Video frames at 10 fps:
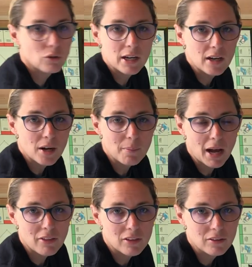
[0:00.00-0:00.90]
grade 9
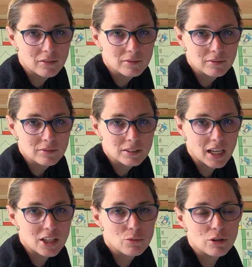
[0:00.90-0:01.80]
math.
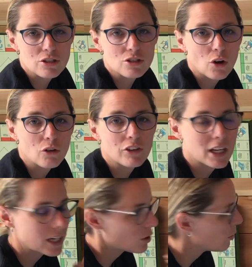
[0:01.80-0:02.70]
Okay, you are
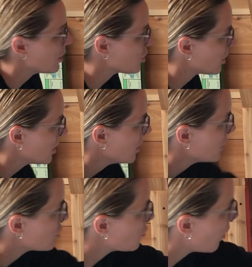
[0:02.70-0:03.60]
solving an equation.
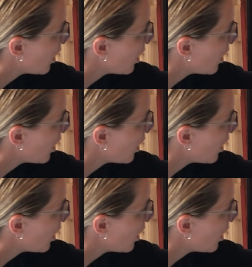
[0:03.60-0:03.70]
To